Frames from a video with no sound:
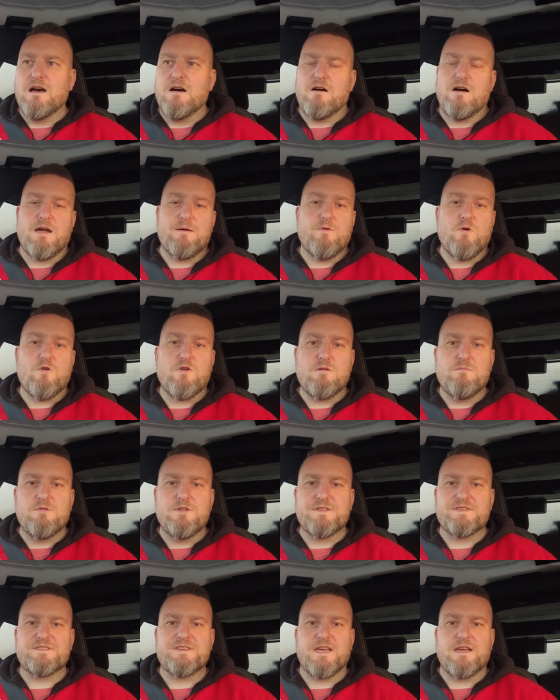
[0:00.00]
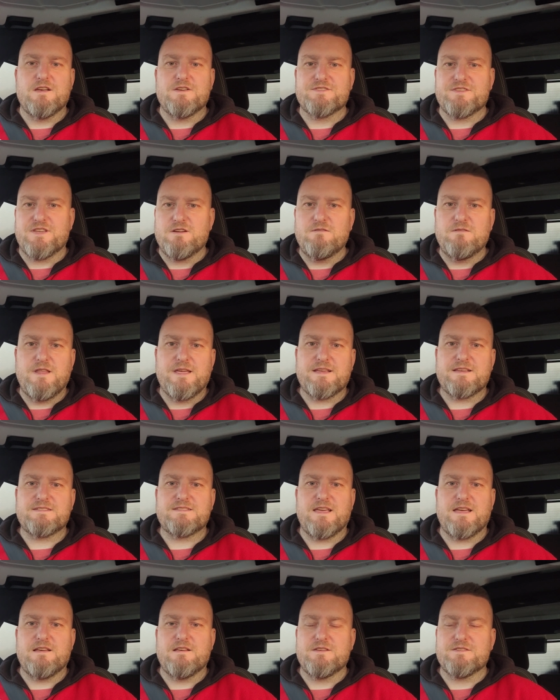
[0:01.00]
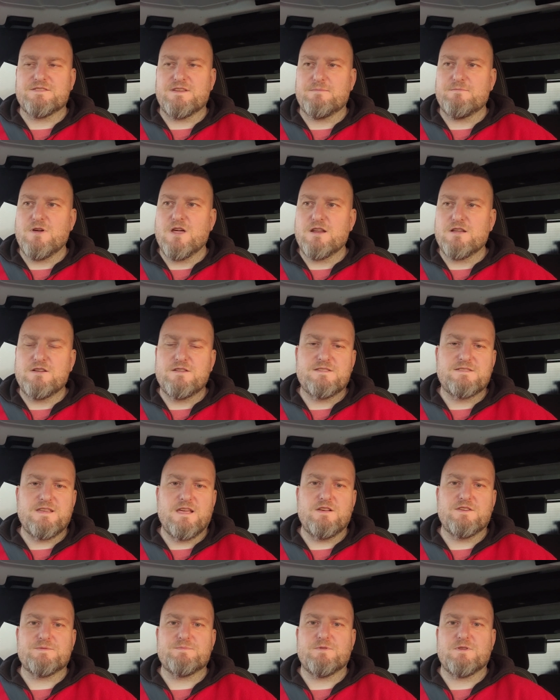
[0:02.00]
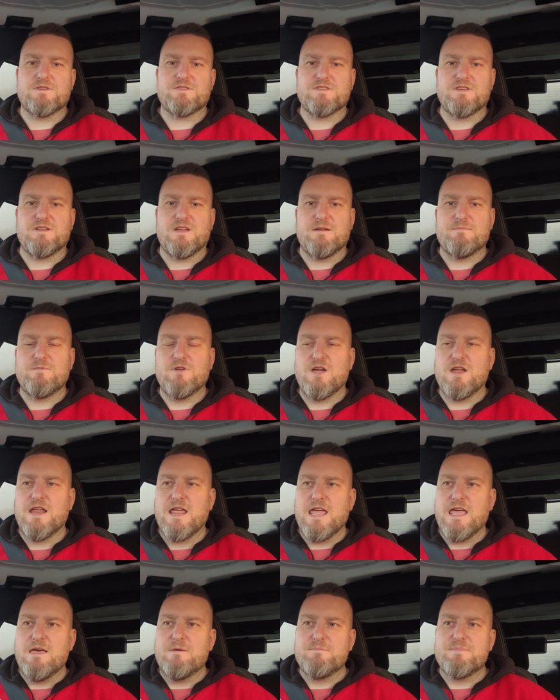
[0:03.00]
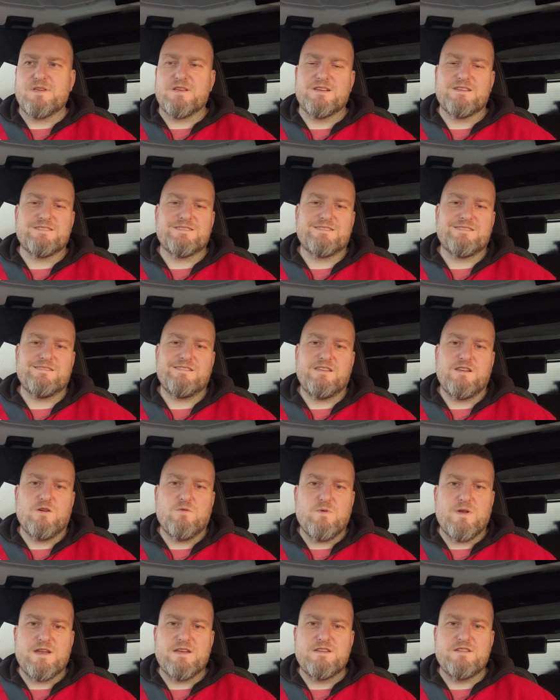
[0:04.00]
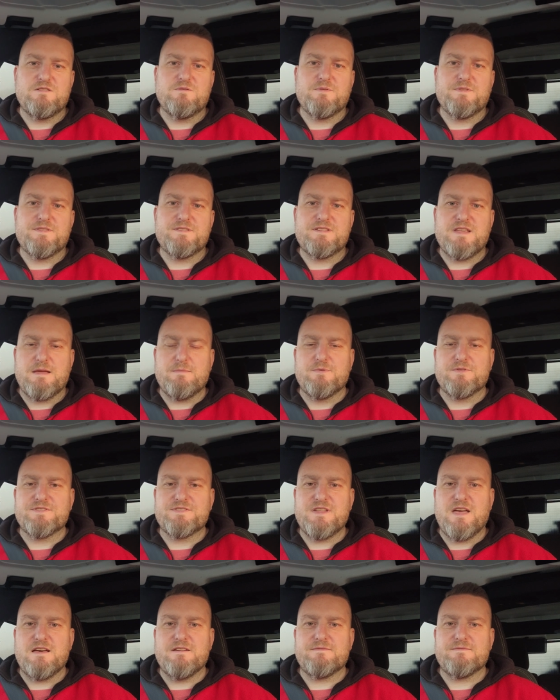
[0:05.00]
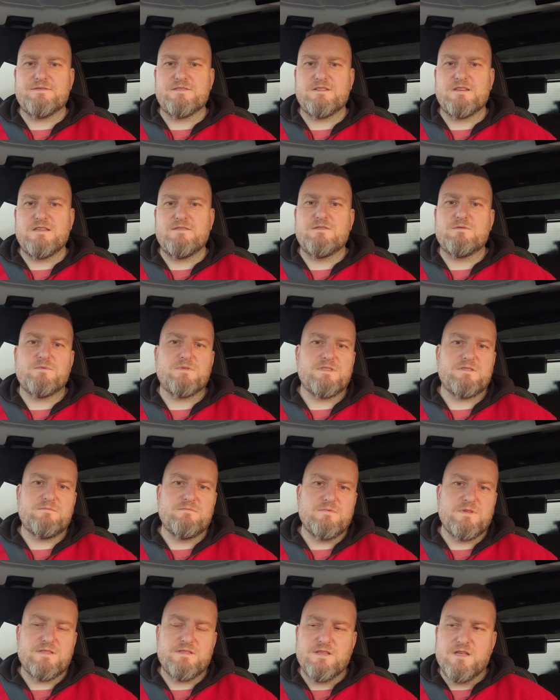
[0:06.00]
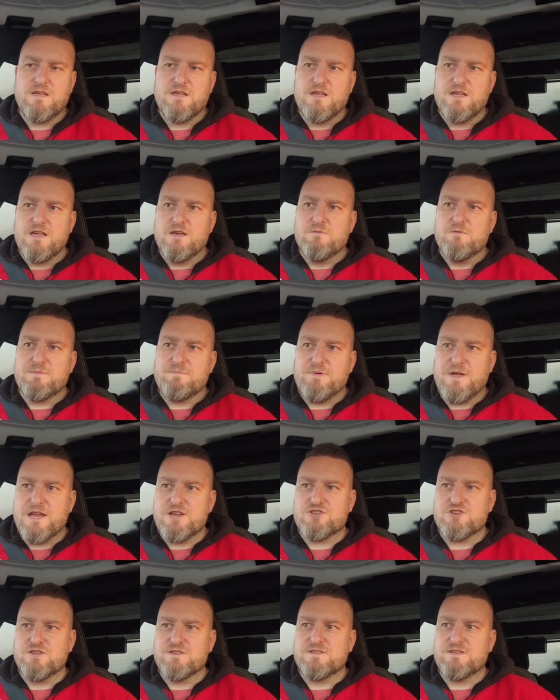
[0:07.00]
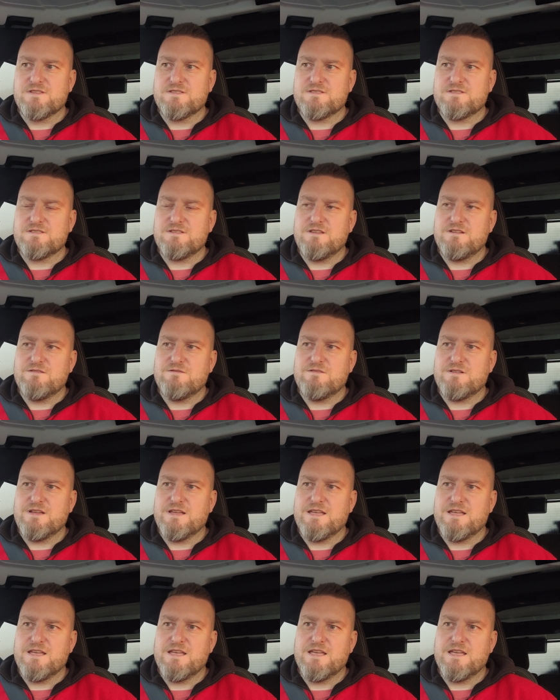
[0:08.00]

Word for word: oh, I'm horrible at sales. I don't like sales. I'm not a good salesperson. I'm not, because, you know, when I deal with the table stuff and even with, with, with patients, it's, you know,